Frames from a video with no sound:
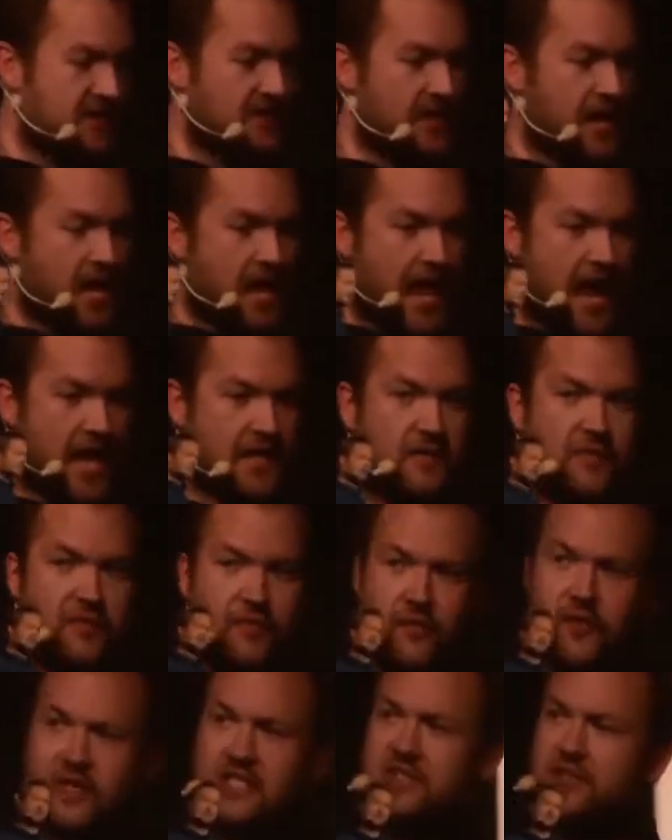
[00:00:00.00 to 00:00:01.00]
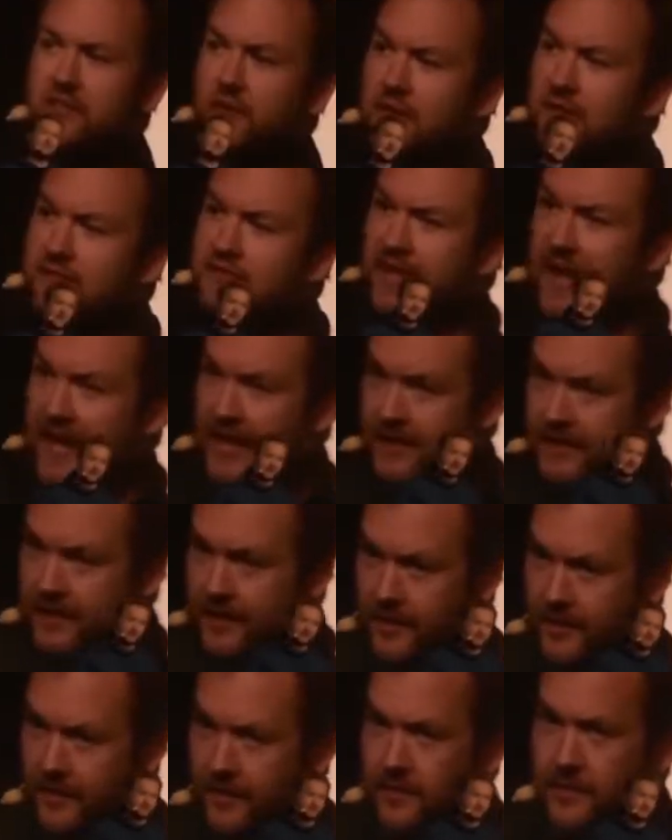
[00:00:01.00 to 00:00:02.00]
and a fridge full of Diet
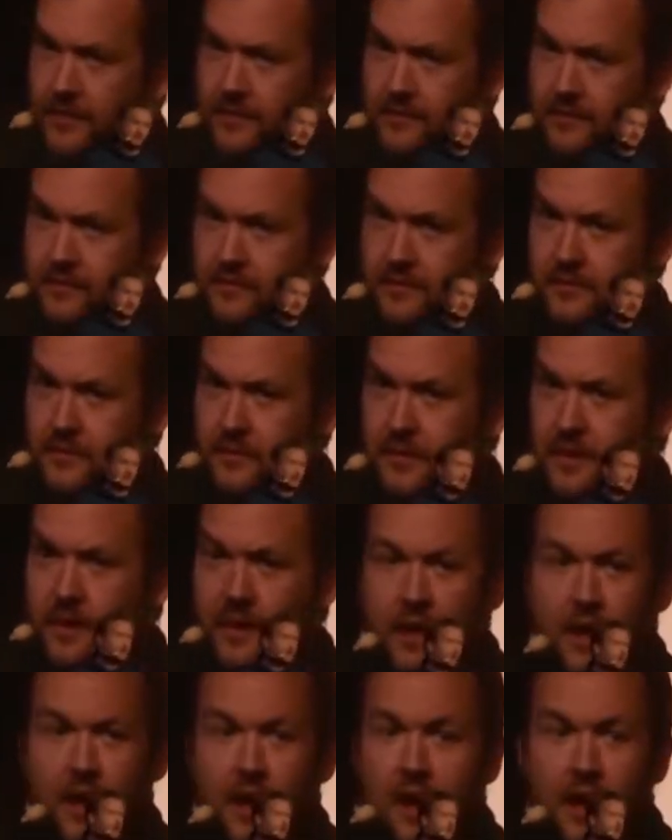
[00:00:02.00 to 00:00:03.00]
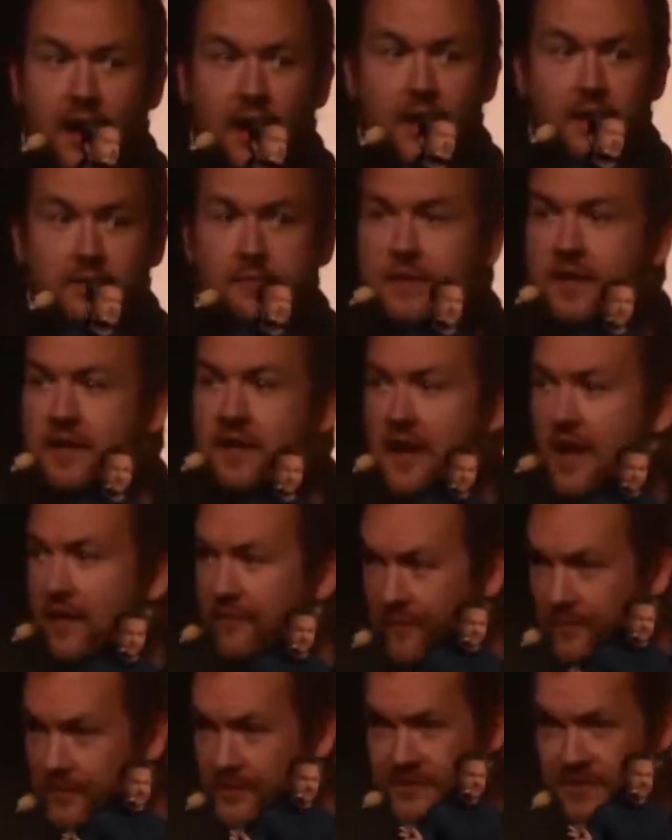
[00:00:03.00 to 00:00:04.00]
Coke. I am never
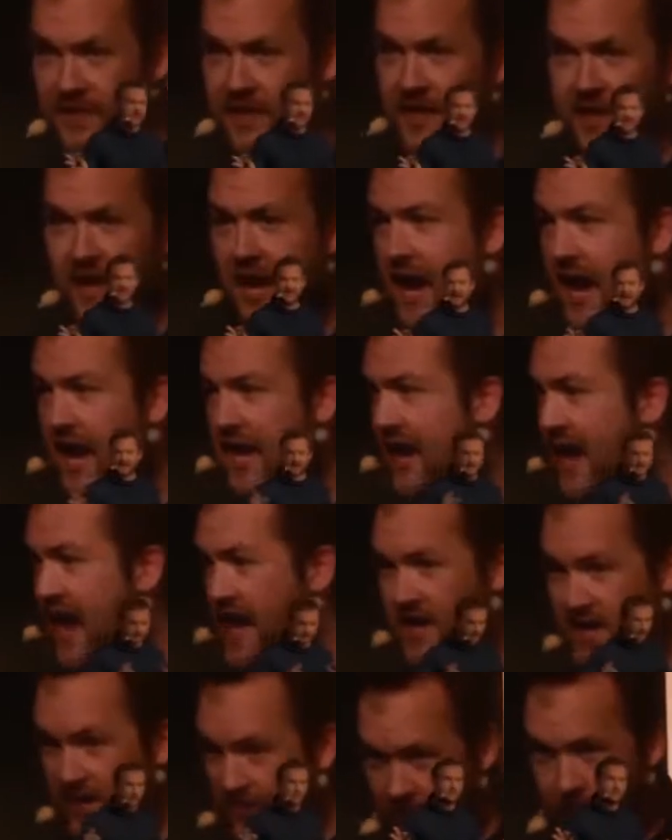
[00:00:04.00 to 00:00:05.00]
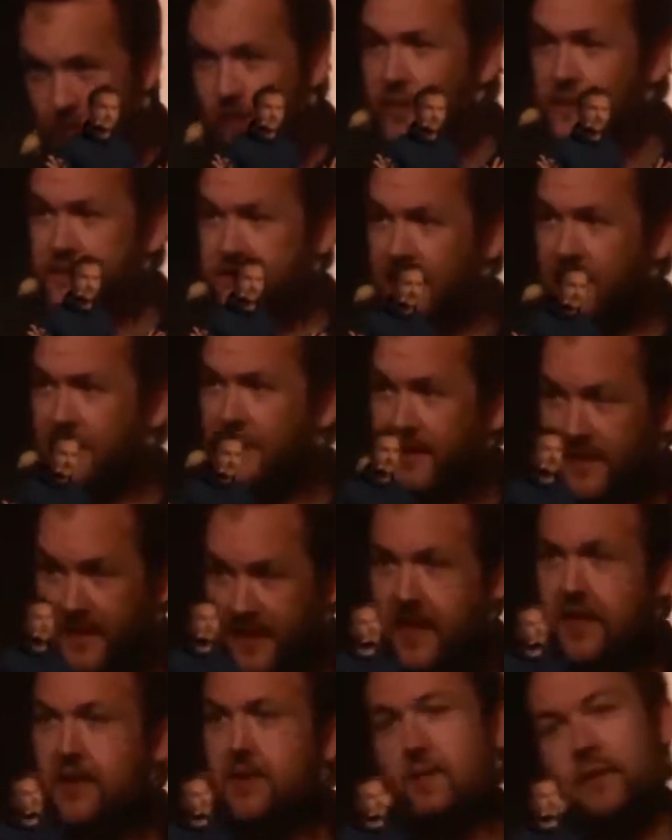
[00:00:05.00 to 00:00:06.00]
staying in another hotel again
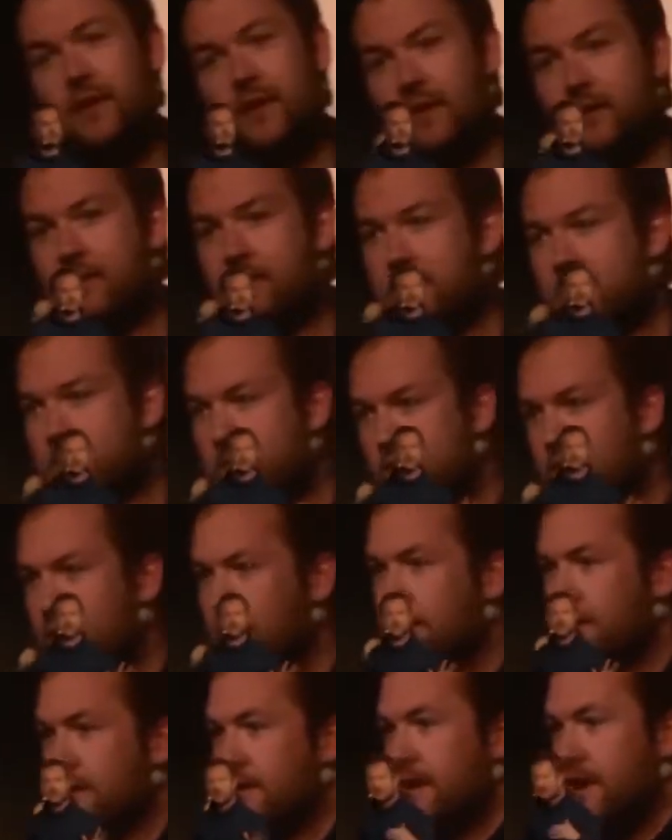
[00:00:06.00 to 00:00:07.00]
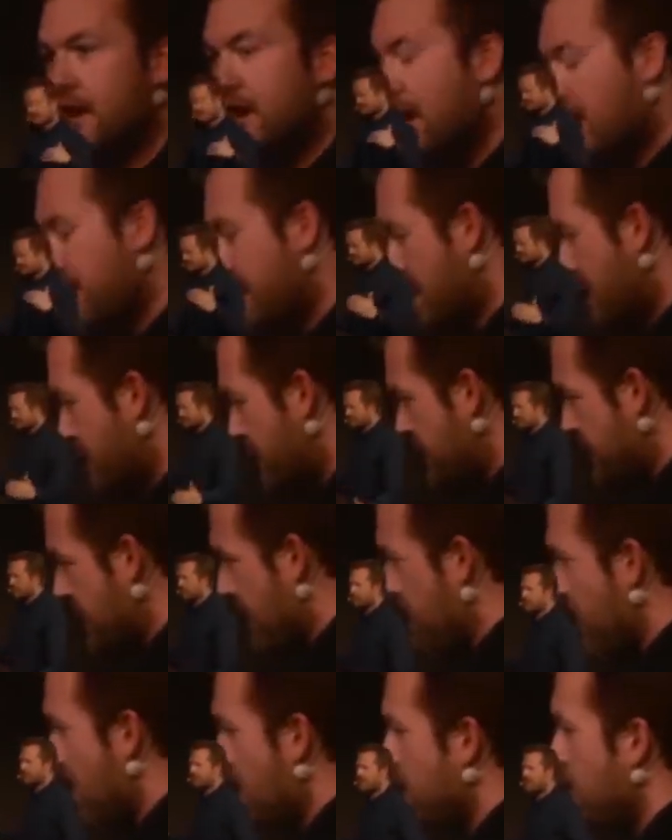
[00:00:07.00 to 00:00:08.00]
when I go to New York. And every time I
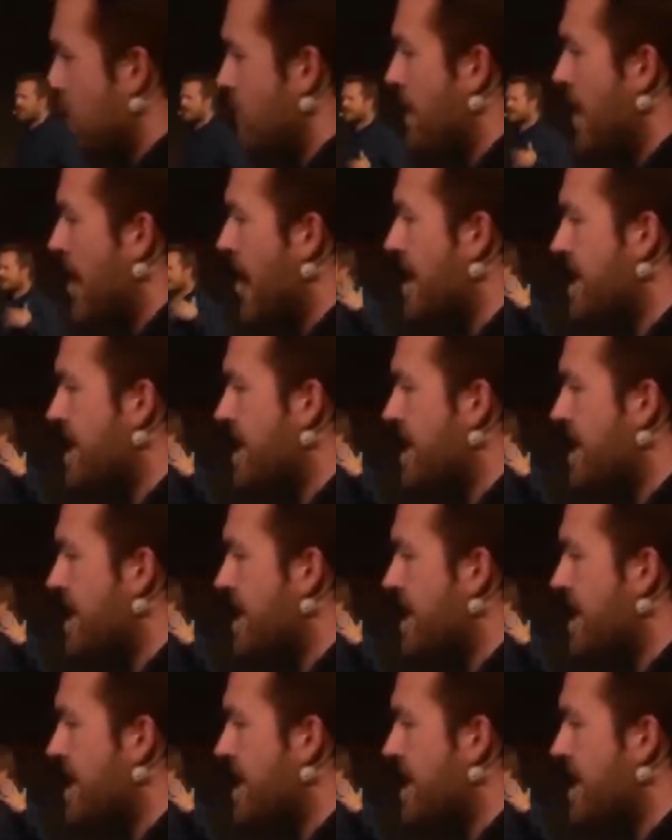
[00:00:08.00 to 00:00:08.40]
go back,